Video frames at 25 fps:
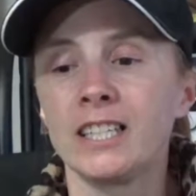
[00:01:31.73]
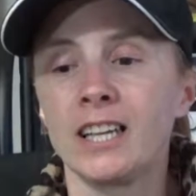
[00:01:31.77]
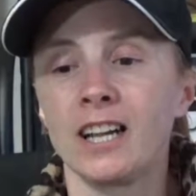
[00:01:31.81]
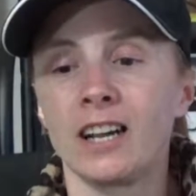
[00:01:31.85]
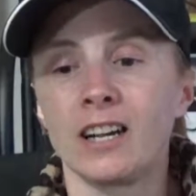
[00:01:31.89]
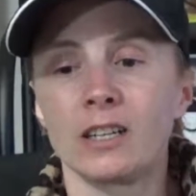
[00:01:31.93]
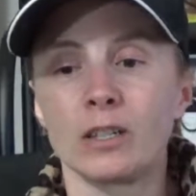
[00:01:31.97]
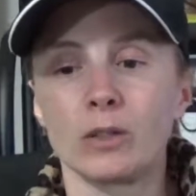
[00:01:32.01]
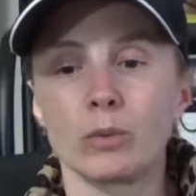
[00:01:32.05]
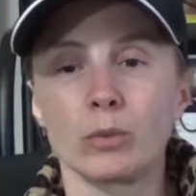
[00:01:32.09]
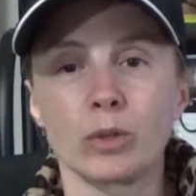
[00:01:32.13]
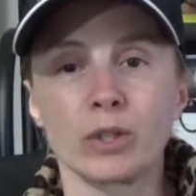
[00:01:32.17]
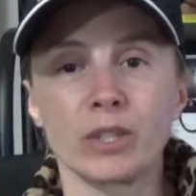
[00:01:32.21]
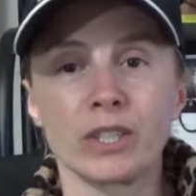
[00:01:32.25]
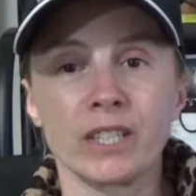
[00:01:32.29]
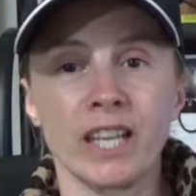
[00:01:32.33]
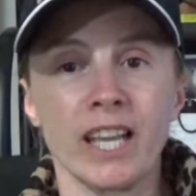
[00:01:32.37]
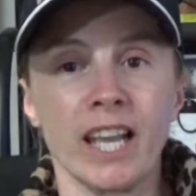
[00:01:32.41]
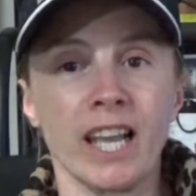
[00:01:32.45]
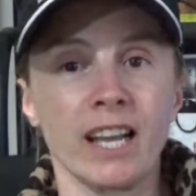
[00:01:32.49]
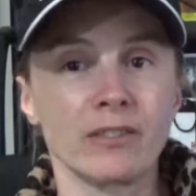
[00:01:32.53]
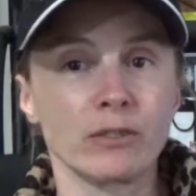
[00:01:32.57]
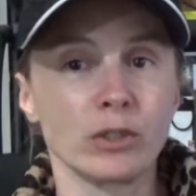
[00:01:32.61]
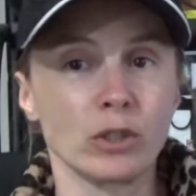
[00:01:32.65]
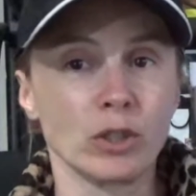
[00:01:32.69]
We're going to
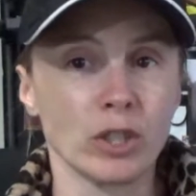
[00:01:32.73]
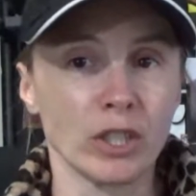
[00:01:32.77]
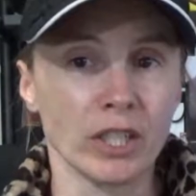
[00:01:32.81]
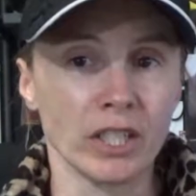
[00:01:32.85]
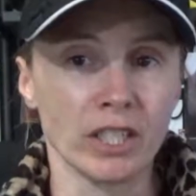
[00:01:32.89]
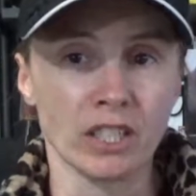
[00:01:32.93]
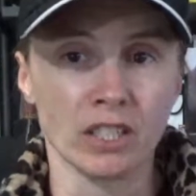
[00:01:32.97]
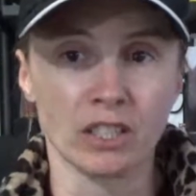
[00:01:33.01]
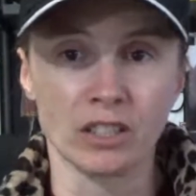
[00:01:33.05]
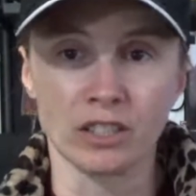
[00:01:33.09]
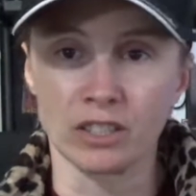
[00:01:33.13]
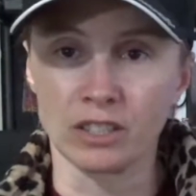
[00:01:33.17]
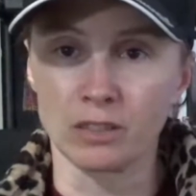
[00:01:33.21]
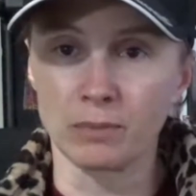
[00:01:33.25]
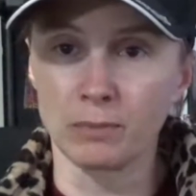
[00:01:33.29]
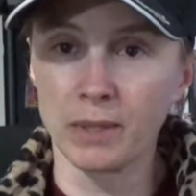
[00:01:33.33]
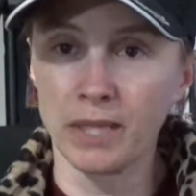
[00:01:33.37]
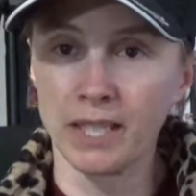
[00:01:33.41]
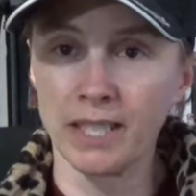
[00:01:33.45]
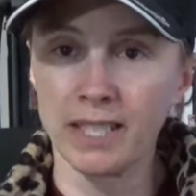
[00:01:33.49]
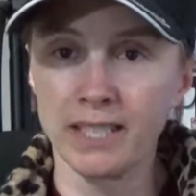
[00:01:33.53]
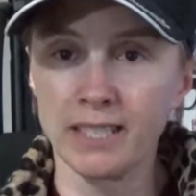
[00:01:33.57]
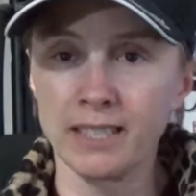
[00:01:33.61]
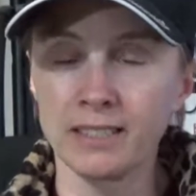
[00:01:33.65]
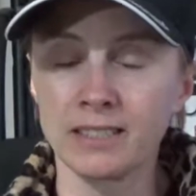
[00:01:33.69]
have to look at our
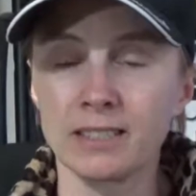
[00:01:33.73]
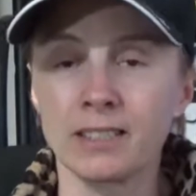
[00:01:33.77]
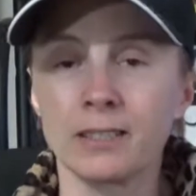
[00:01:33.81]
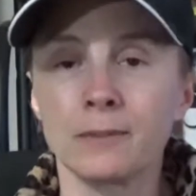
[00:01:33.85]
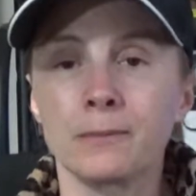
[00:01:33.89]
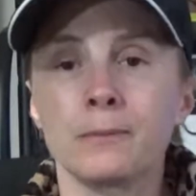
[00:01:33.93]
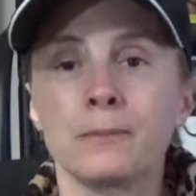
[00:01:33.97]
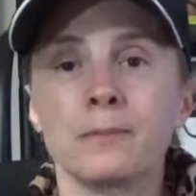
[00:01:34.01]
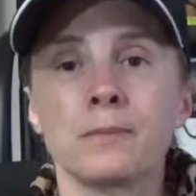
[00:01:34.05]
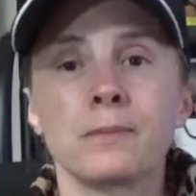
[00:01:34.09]
displays.